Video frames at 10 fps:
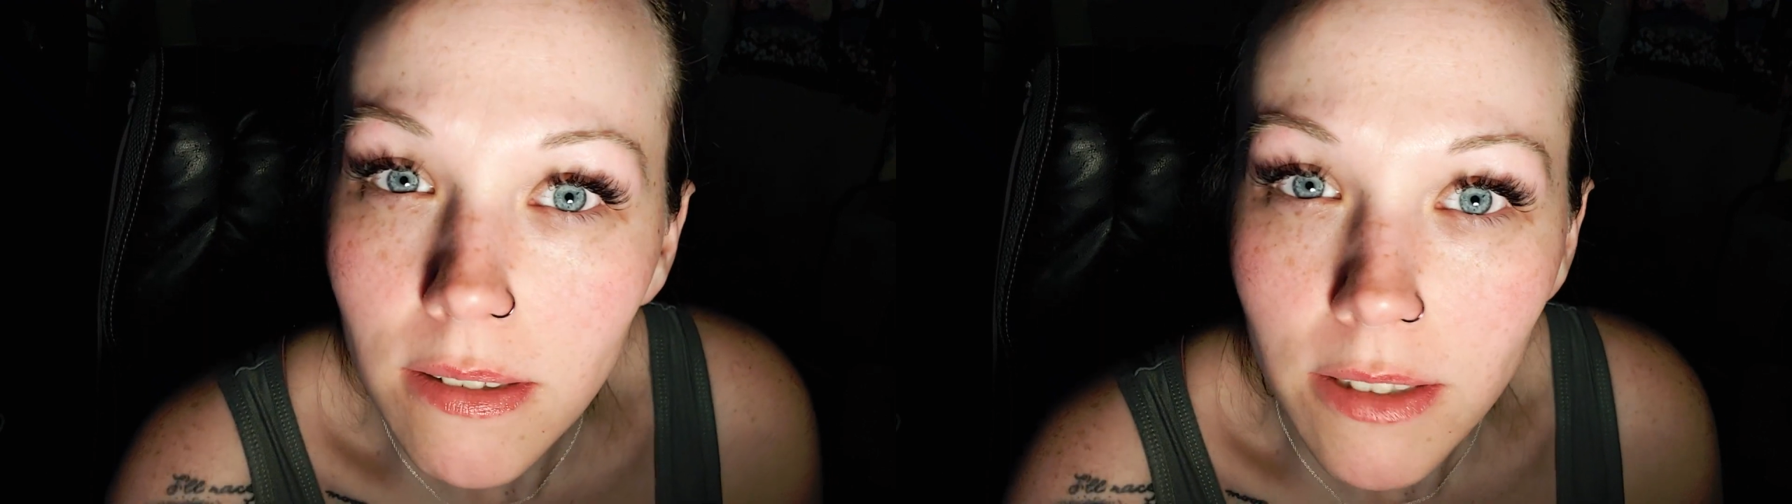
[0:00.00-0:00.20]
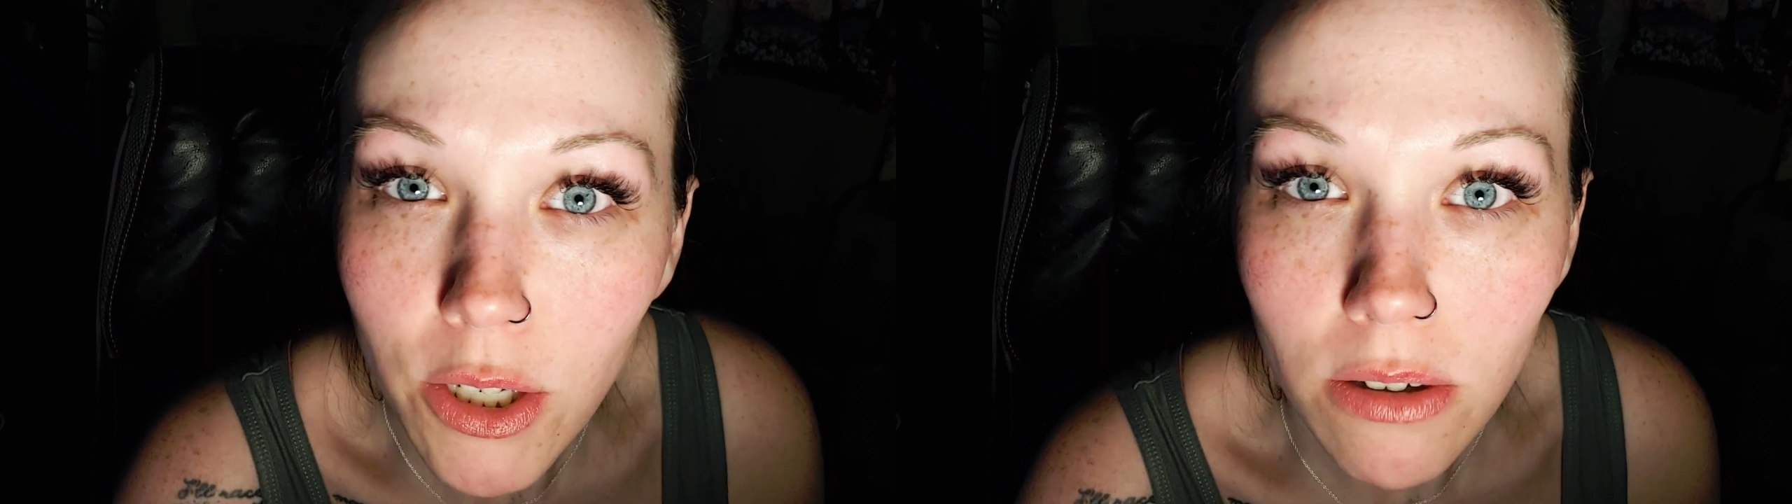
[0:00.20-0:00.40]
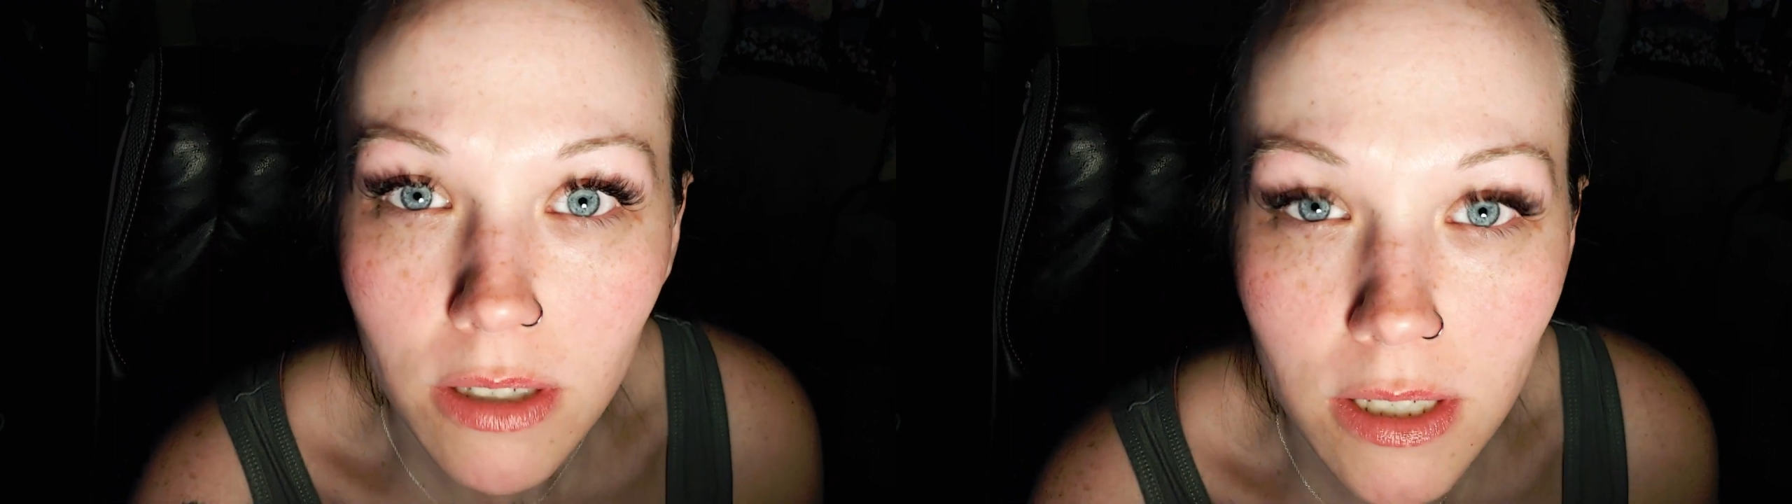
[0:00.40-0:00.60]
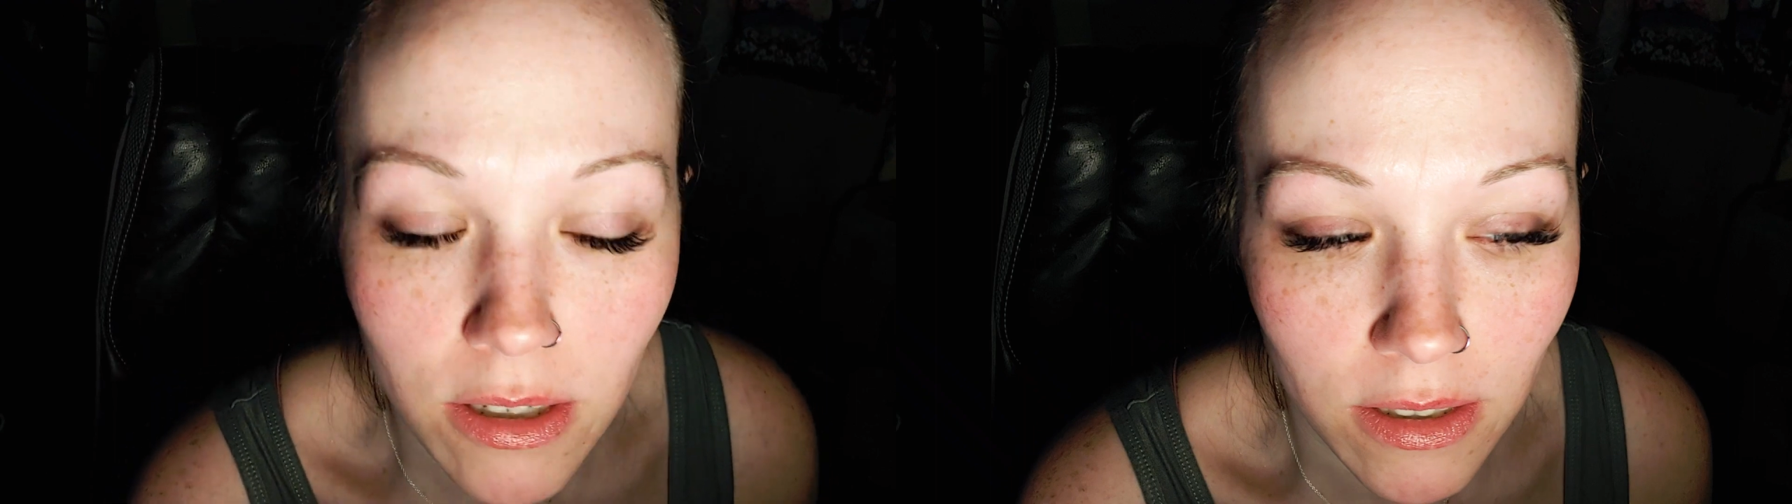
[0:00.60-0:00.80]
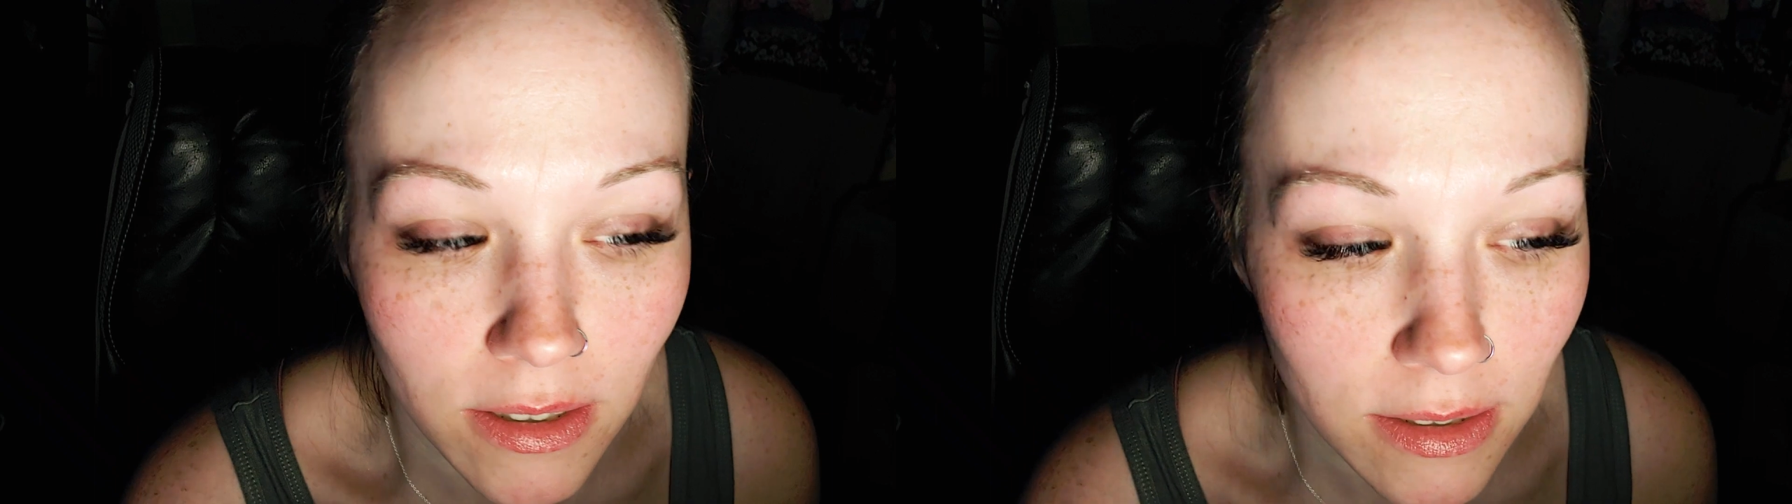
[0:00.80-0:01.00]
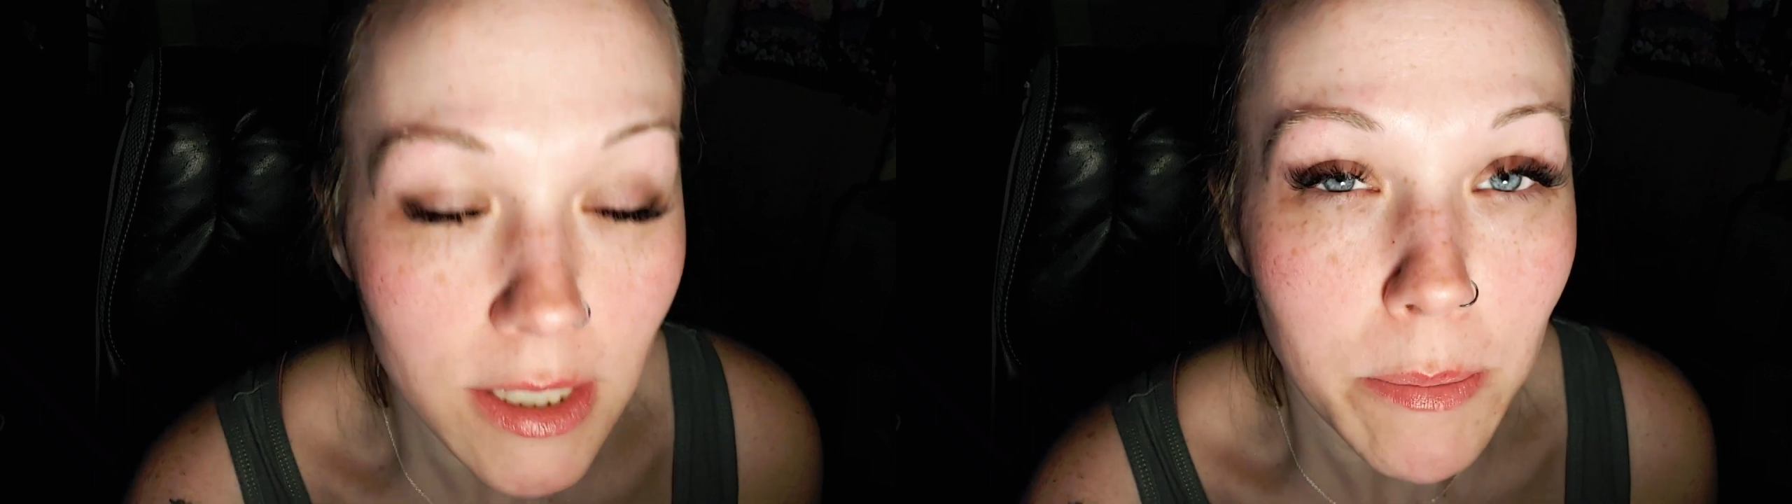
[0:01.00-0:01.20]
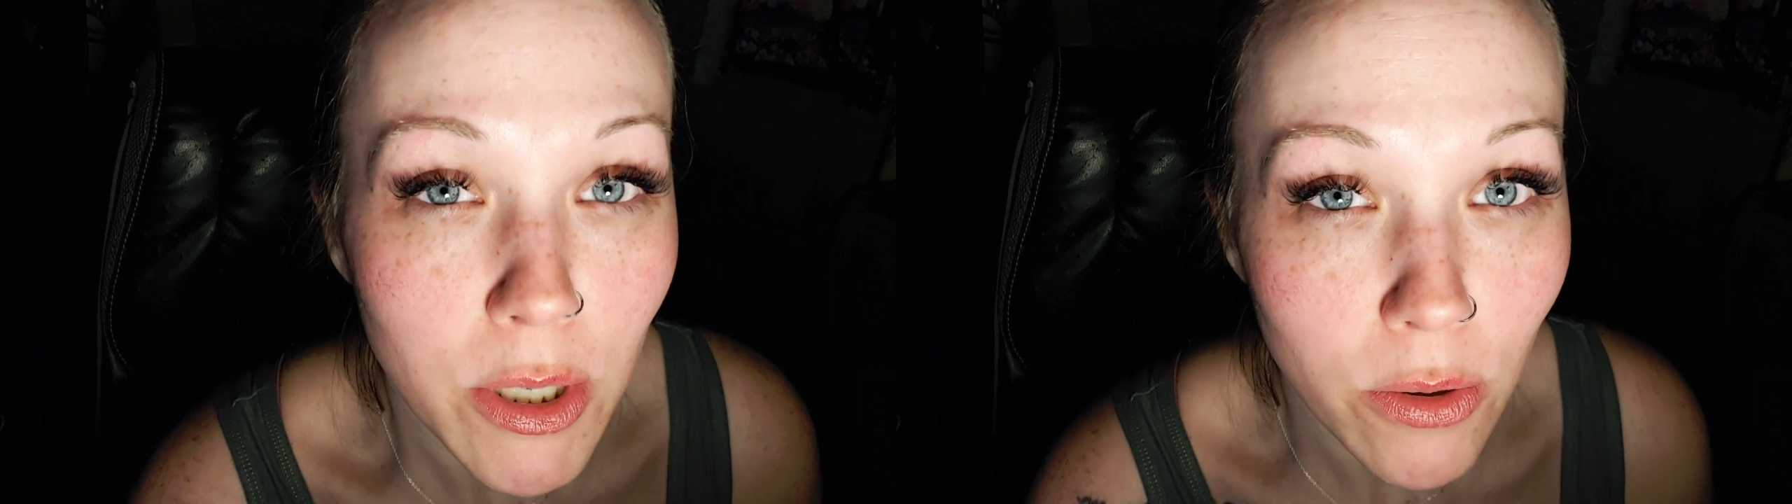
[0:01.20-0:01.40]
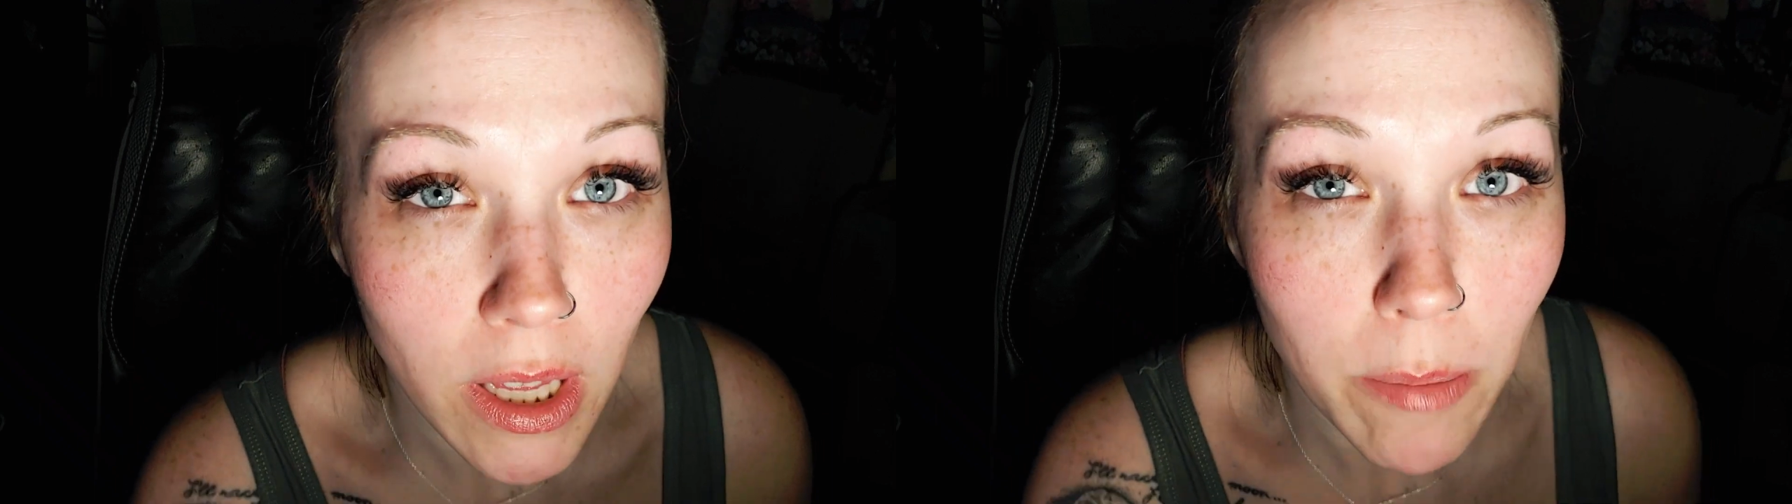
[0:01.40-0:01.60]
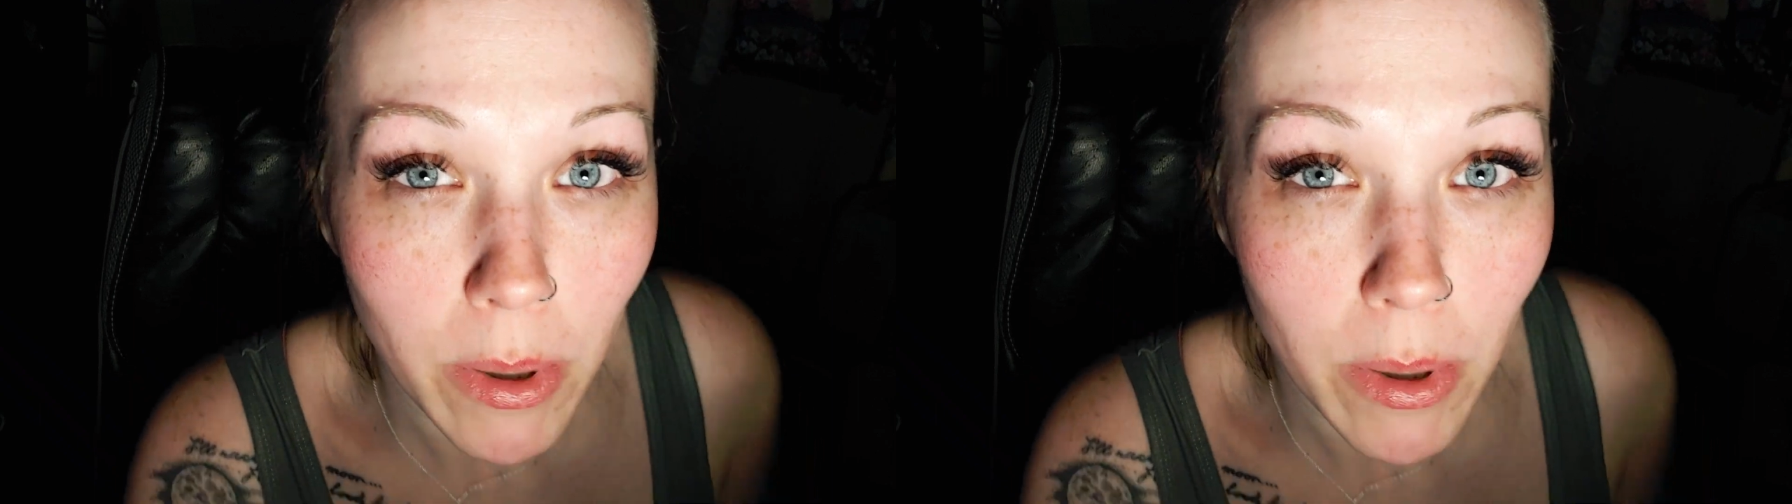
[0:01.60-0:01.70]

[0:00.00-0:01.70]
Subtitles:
you don't need to see me do that.